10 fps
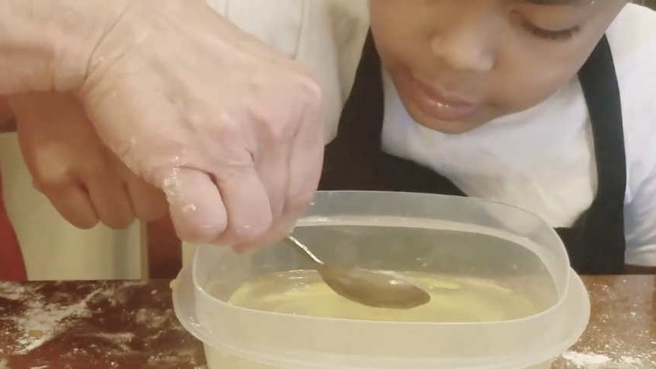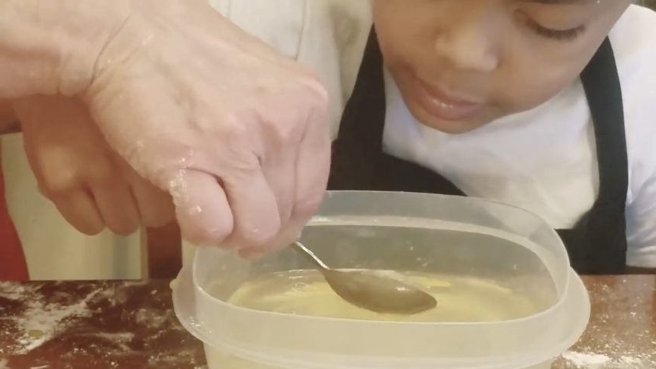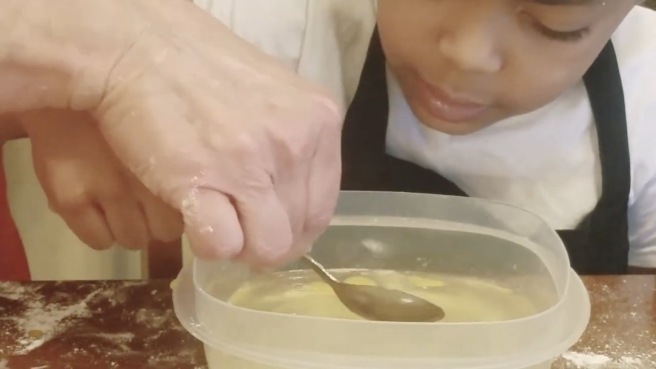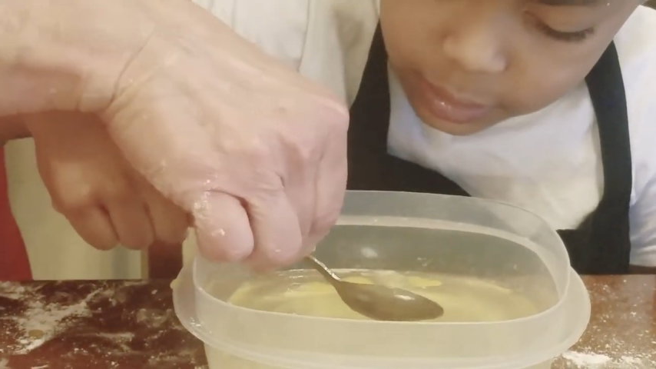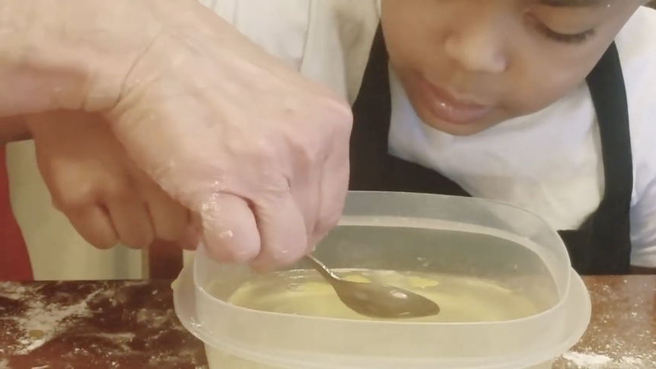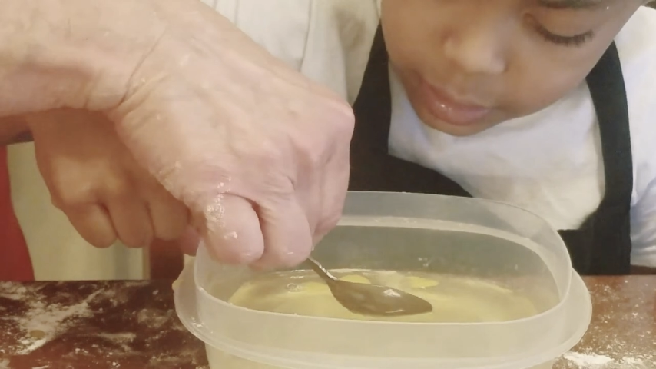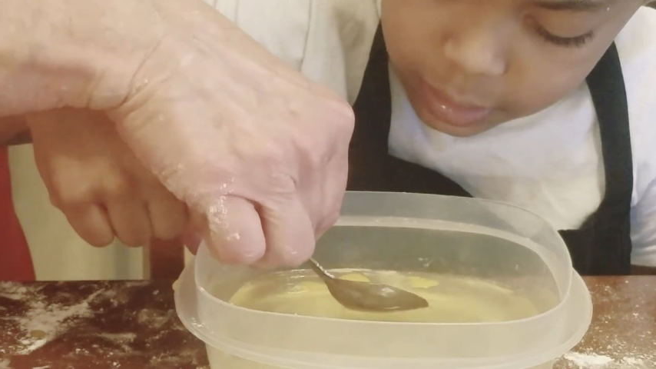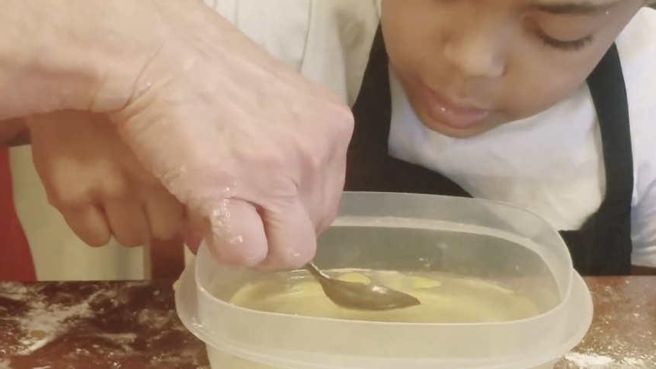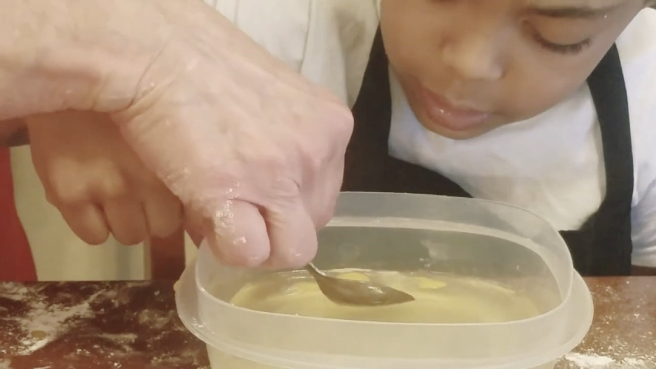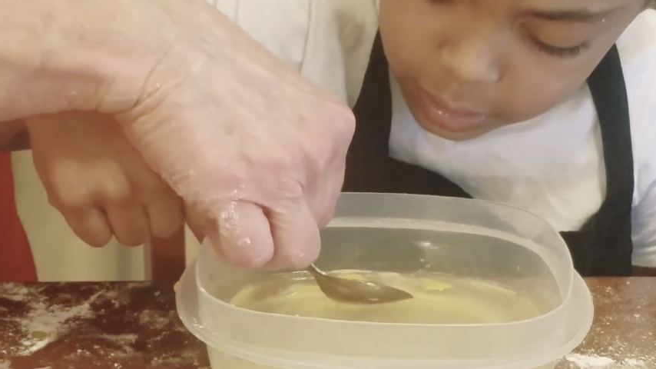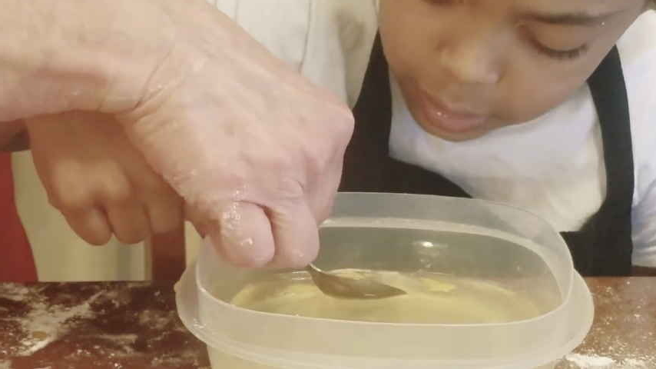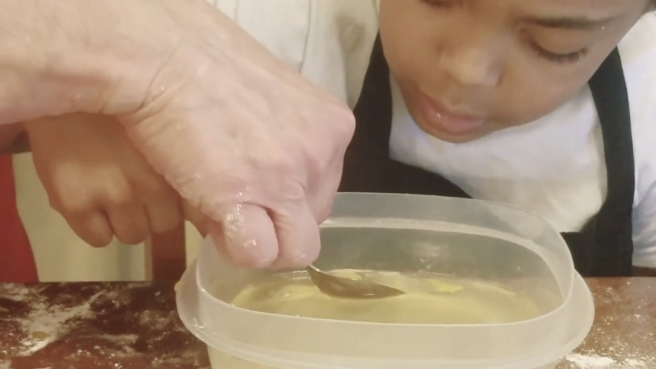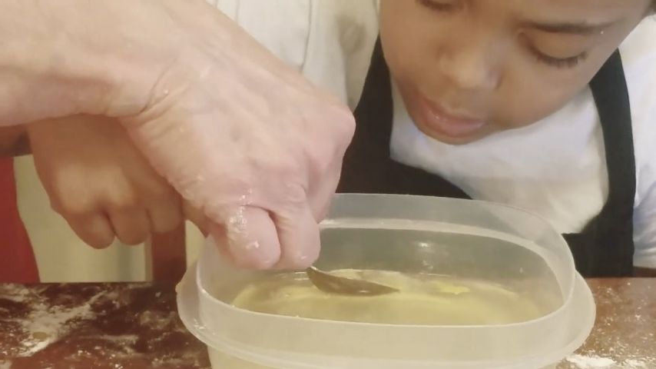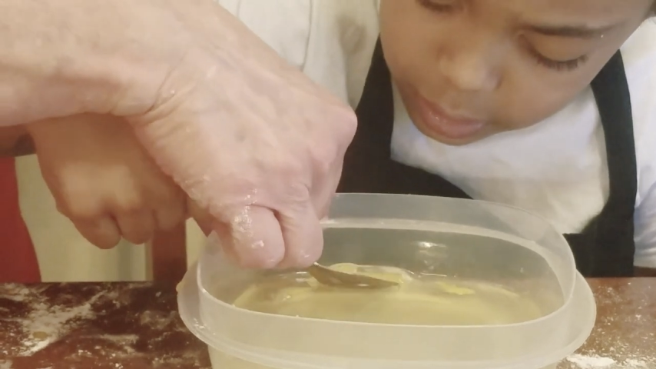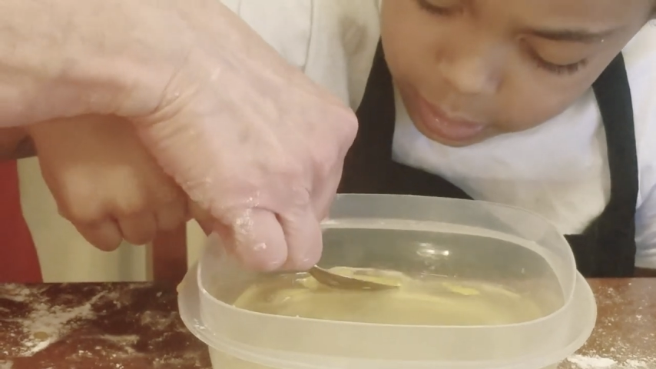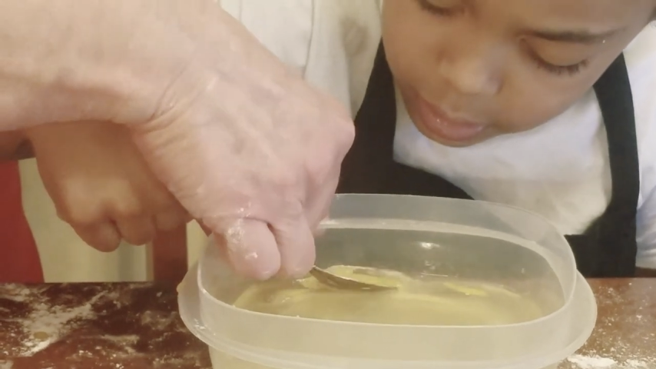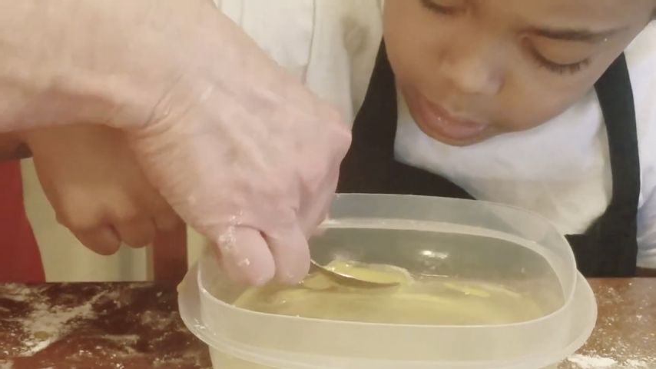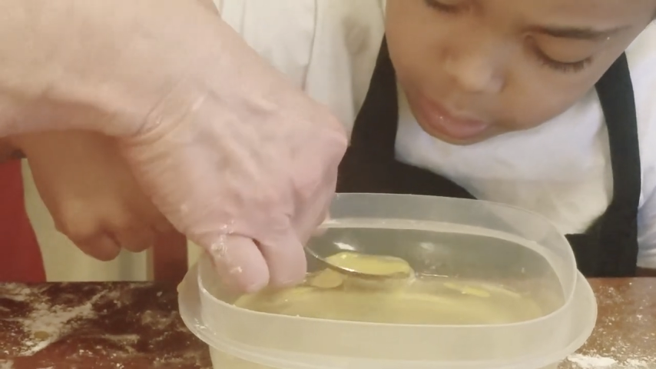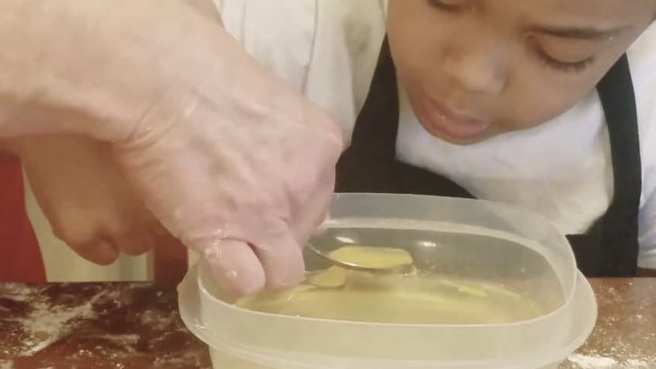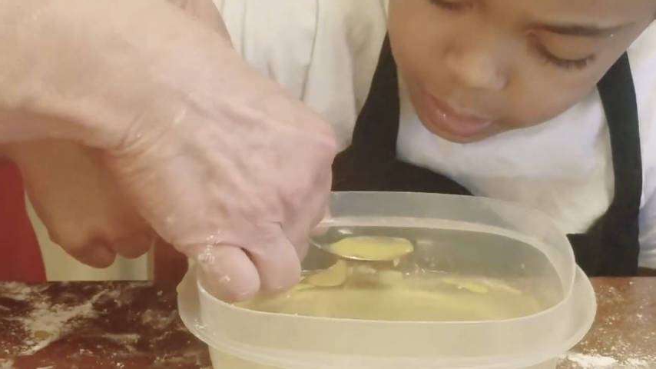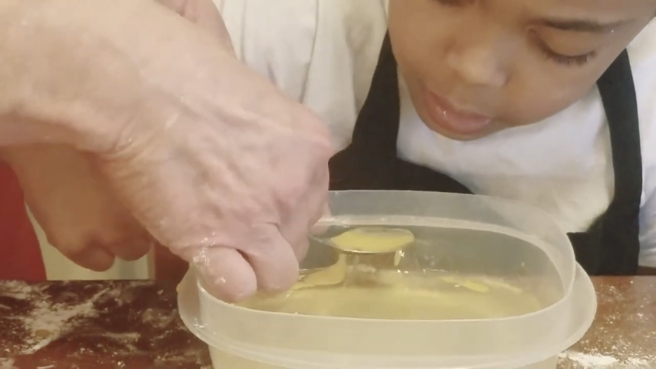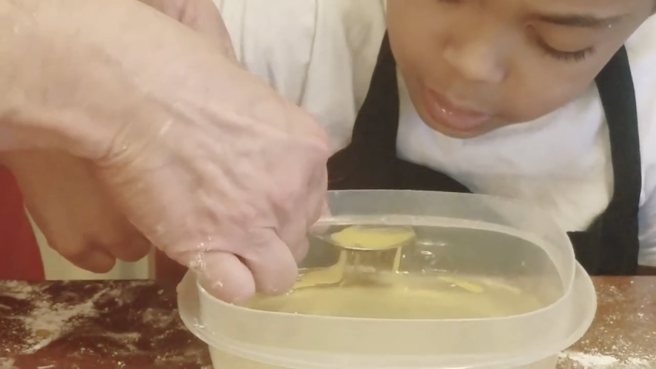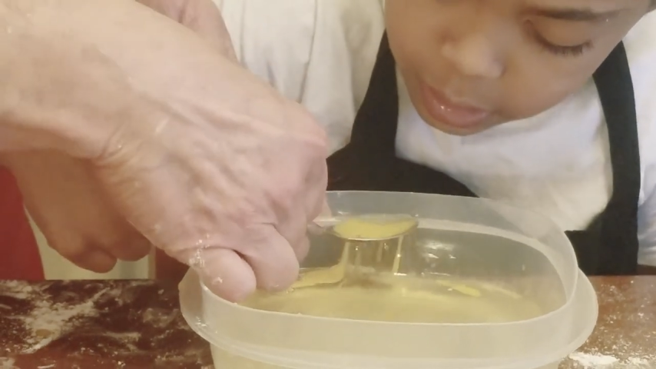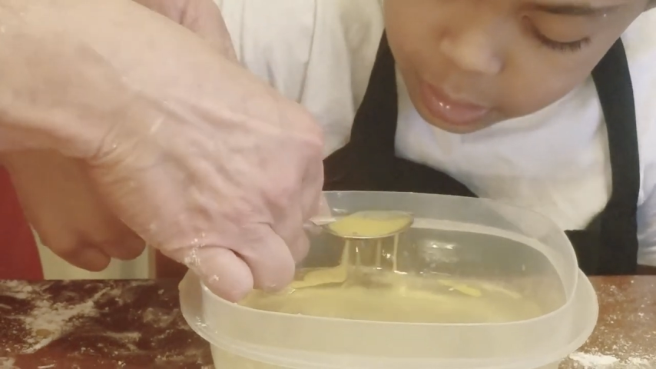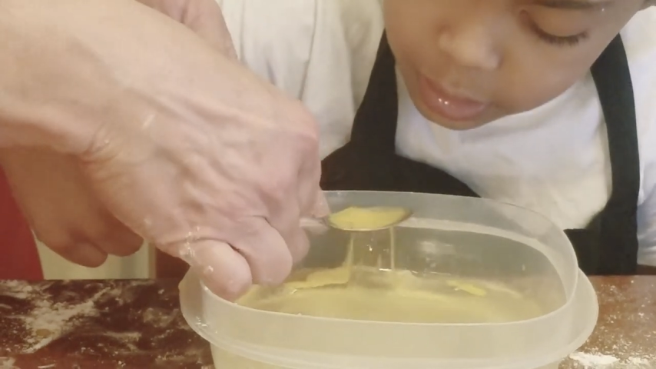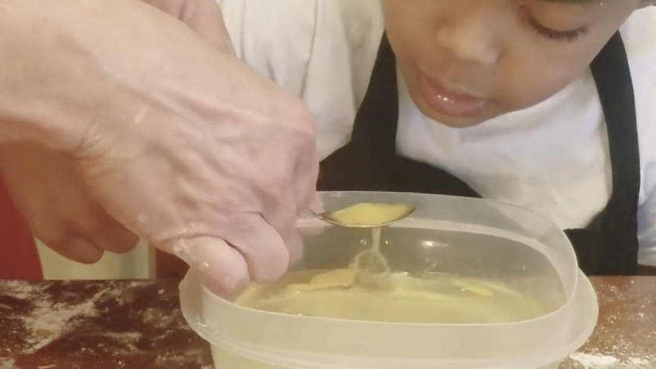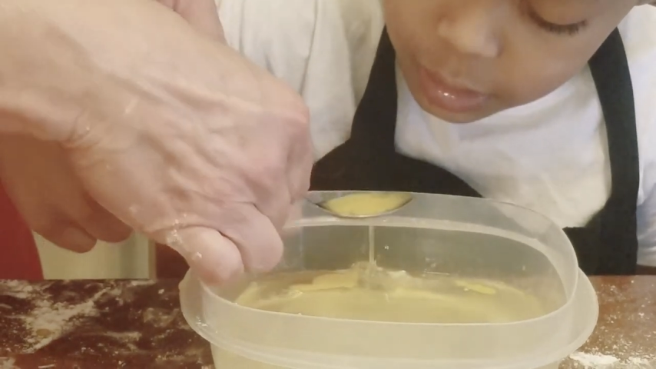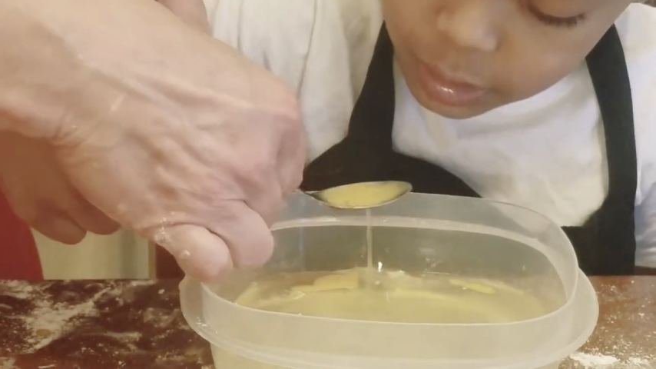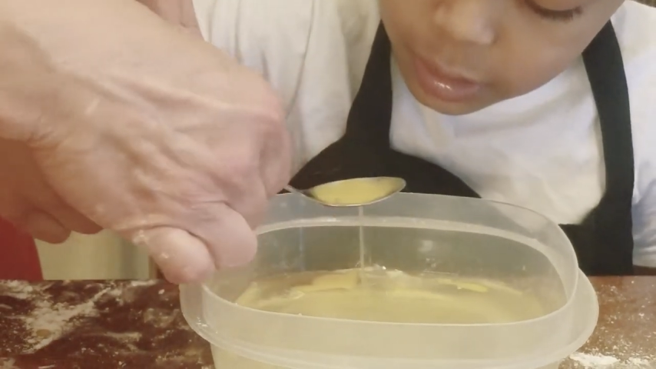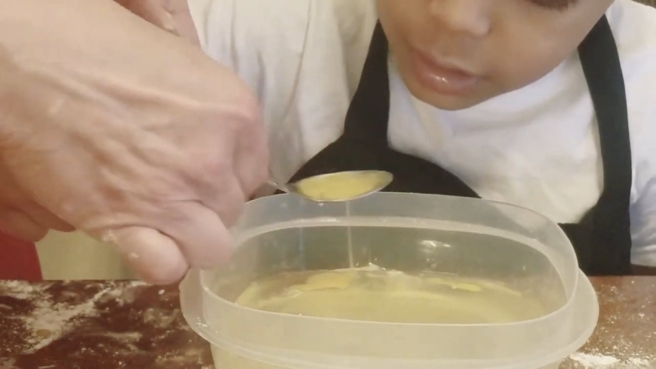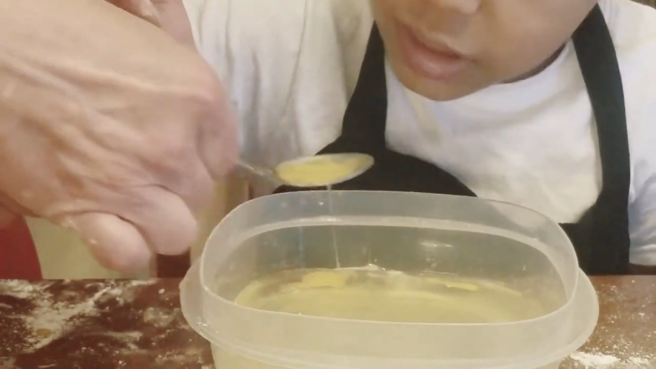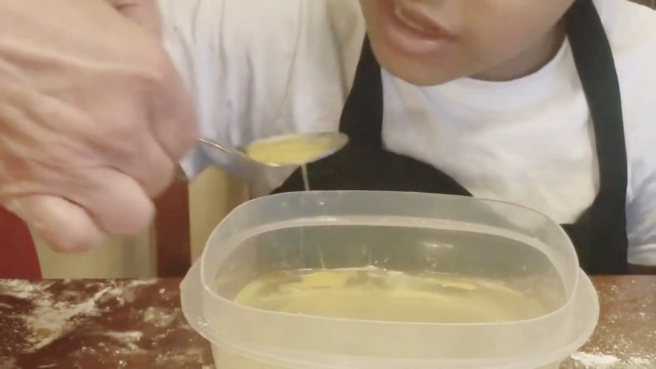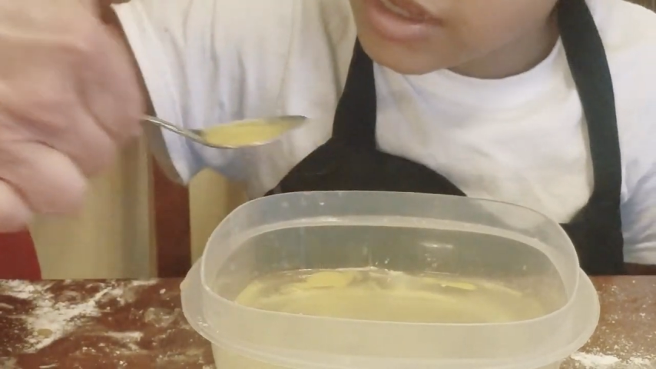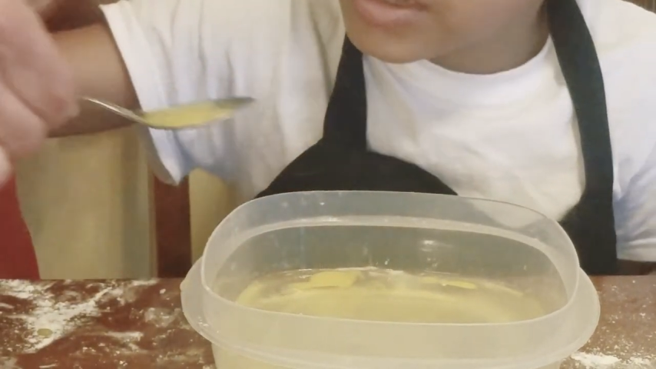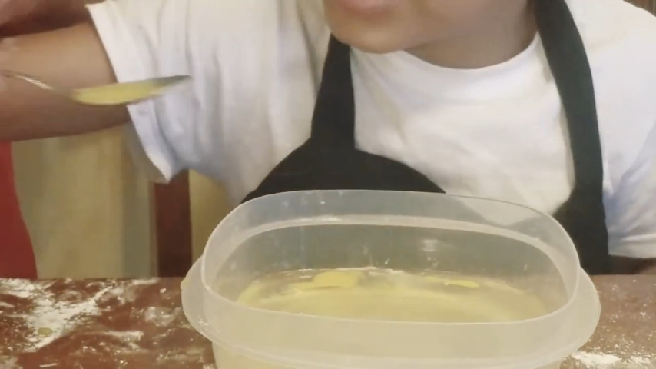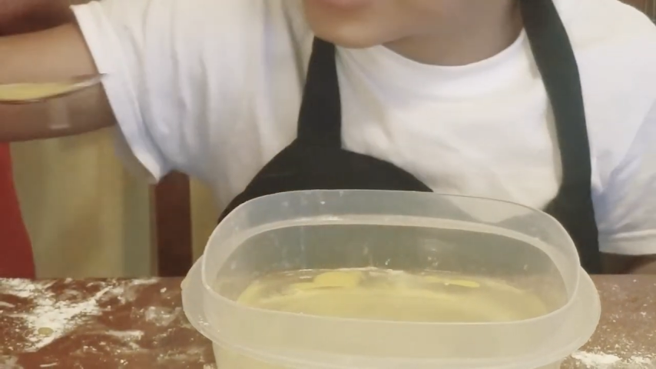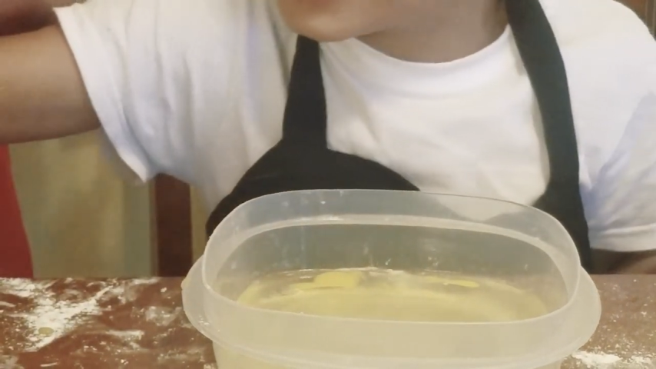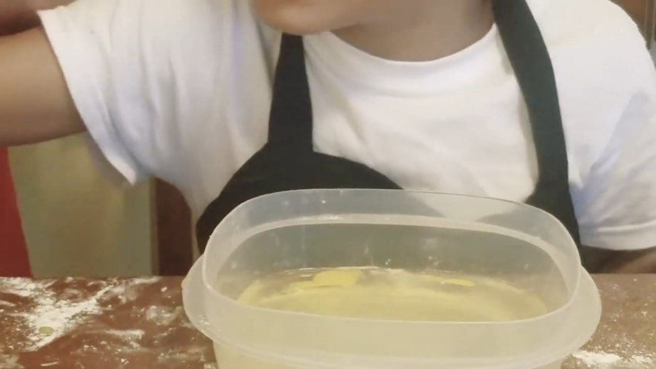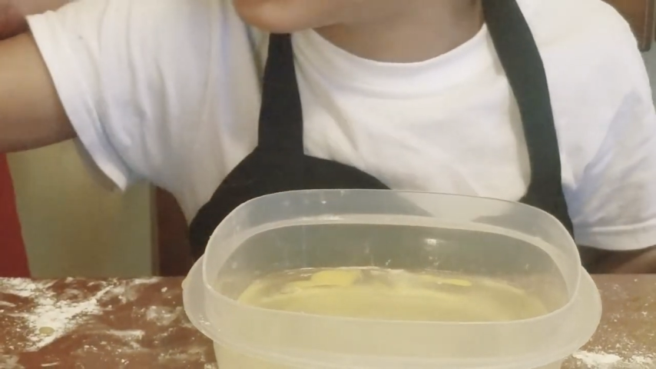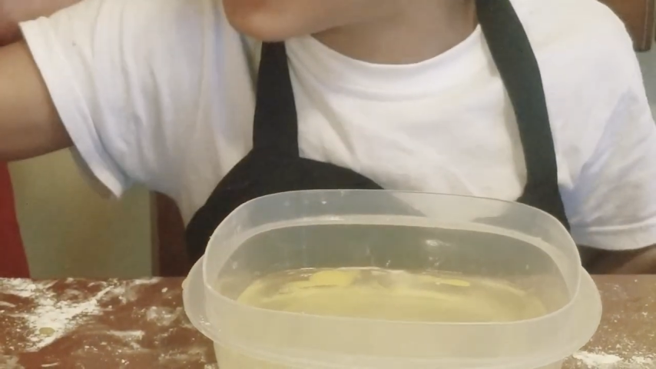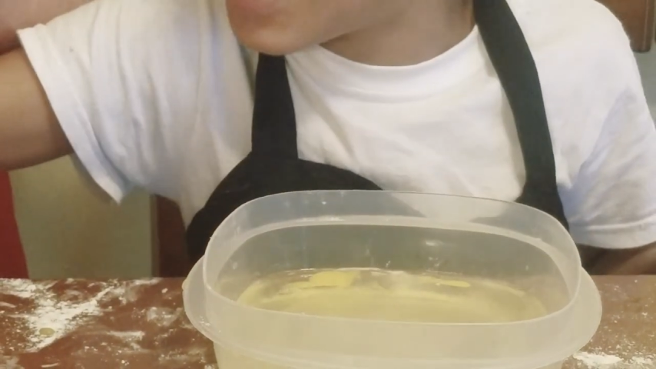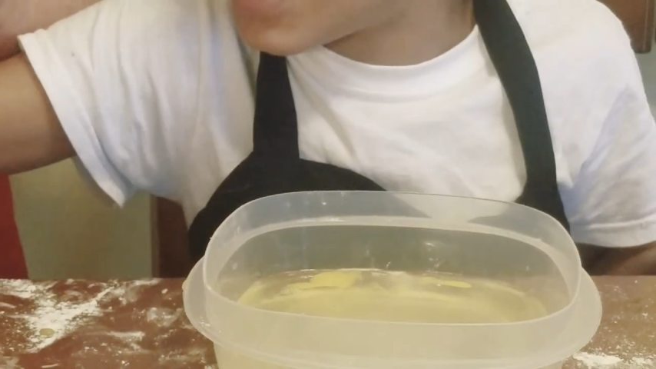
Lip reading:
No face is visible, so there are no lips to read.